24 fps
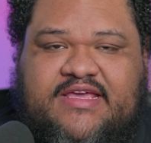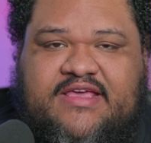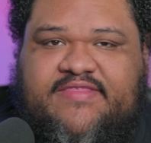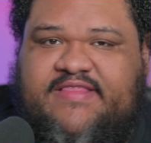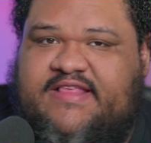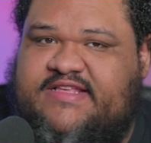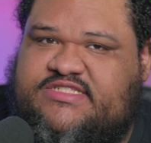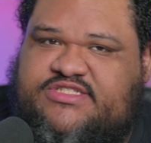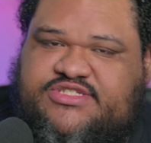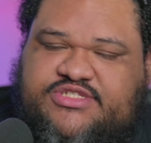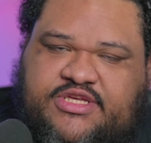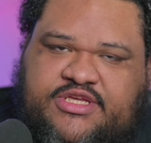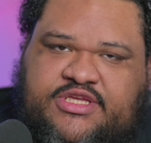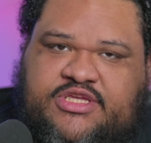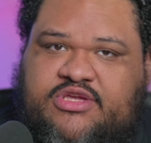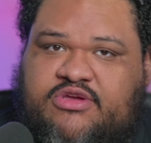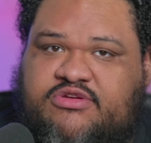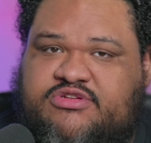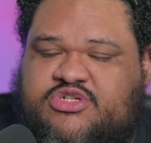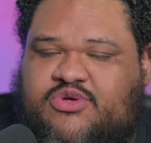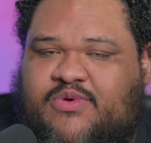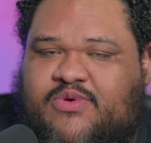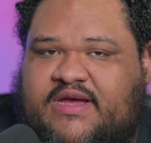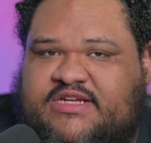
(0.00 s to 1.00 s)
This is a
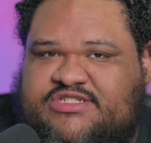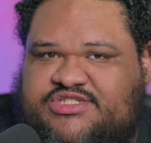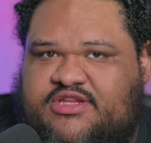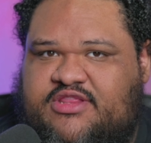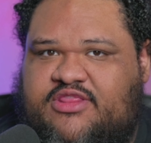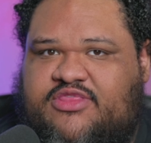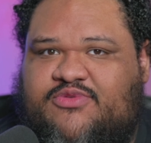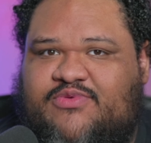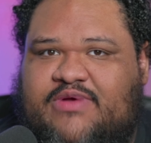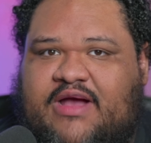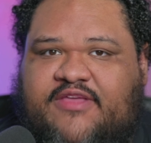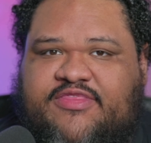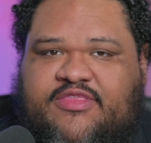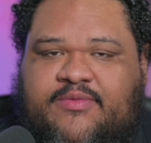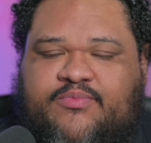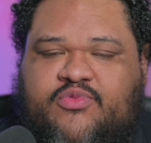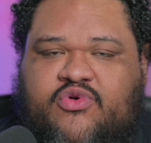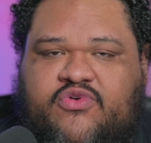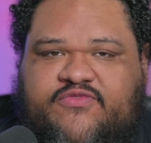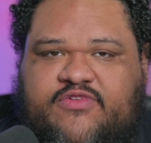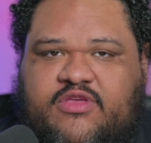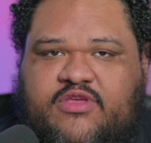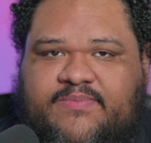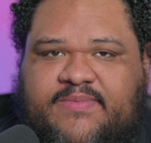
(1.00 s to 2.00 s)
huge question throughout the
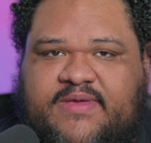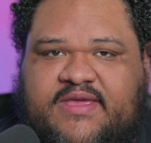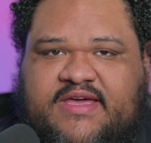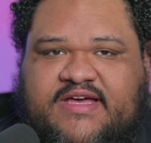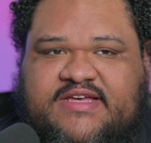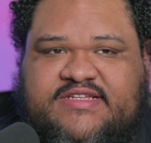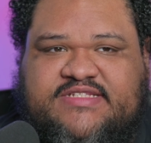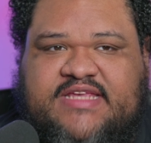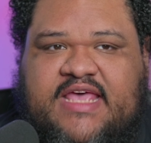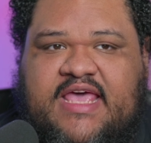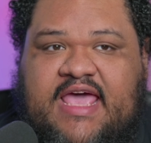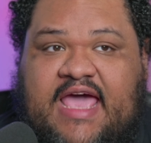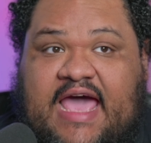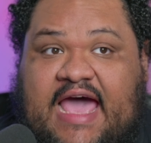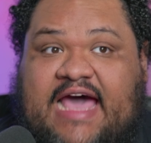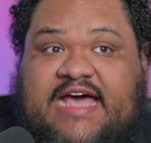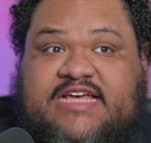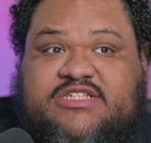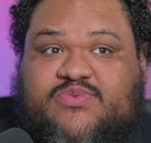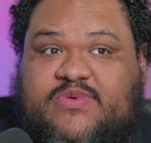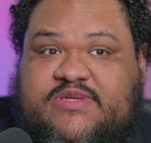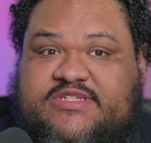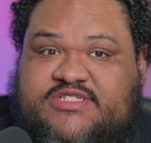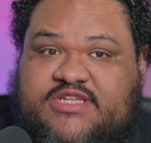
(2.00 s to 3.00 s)
movie because,
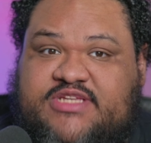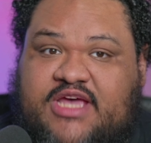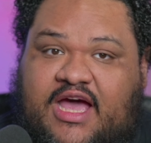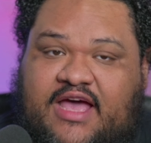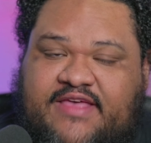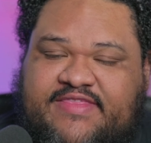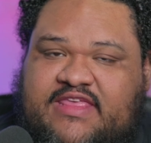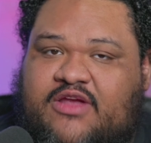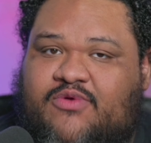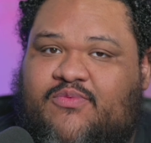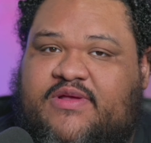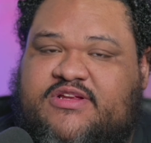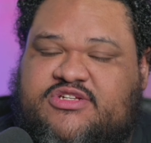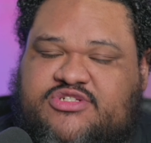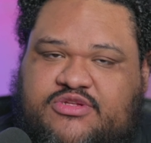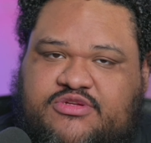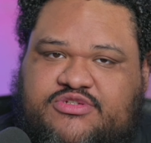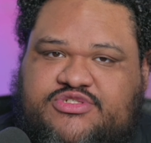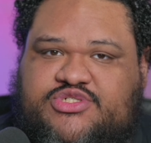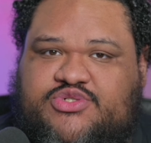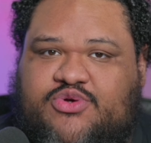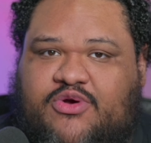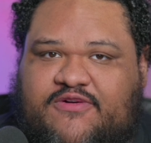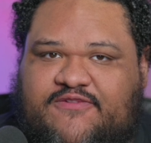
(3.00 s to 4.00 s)
as we saw in the original
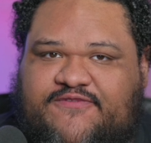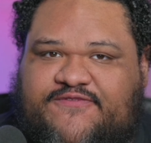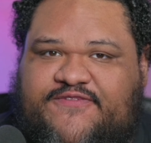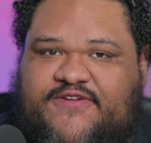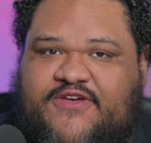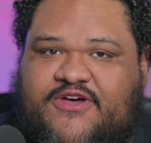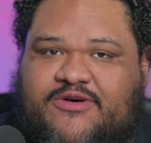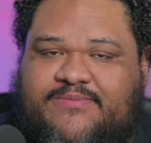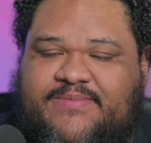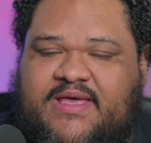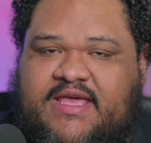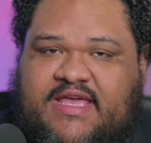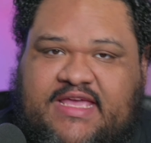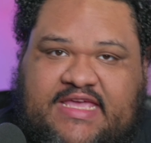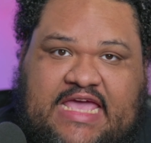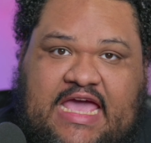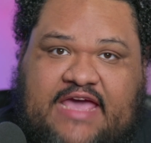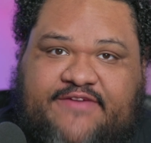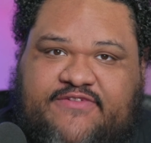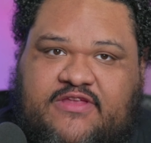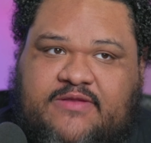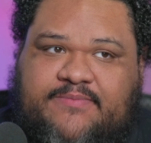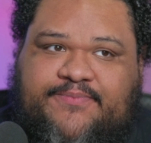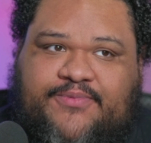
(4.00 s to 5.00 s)
short film,
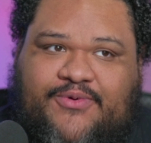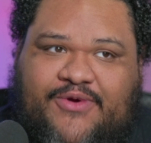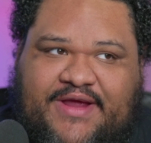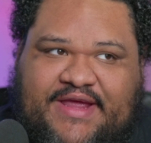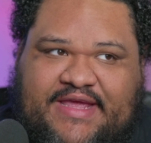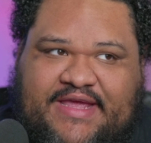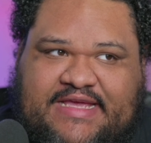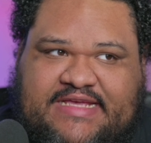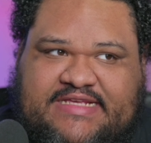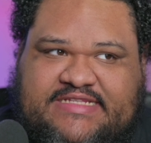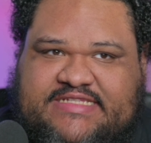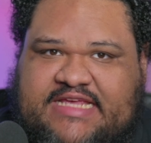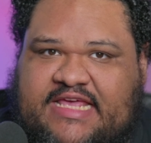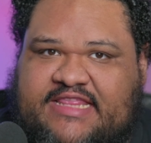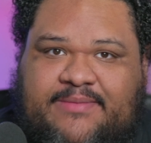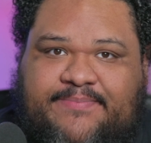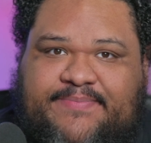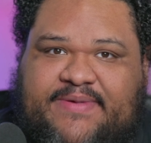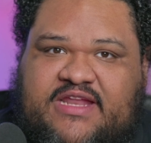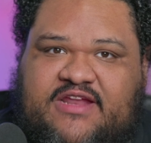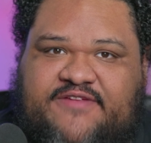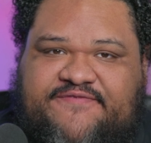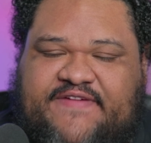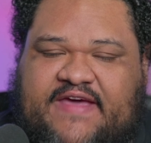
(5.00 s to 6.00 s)
Kevin prays and the
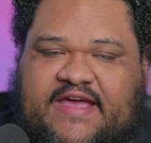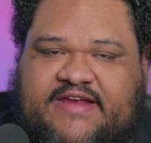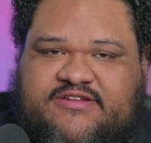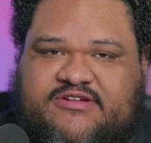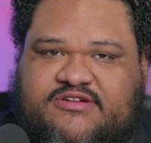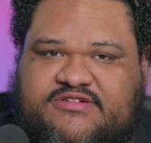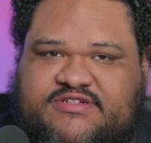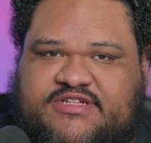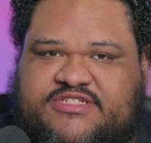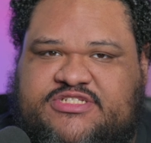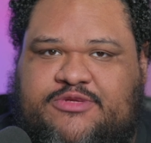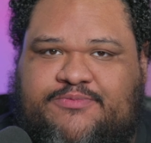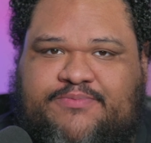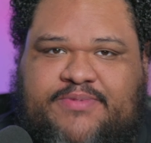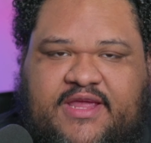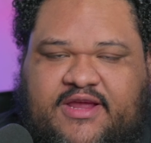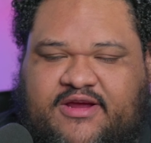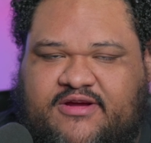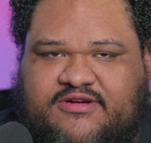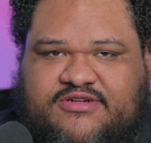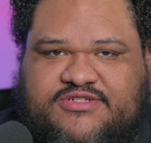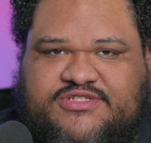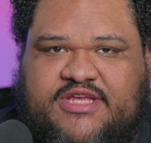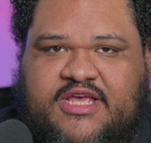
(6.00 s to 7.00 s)
Benefactor
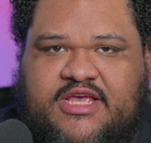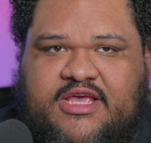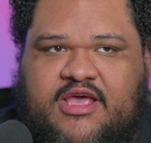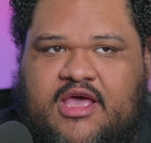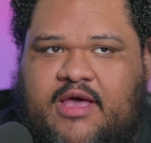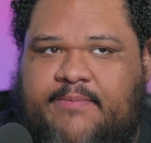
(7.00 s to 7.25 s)
disappears,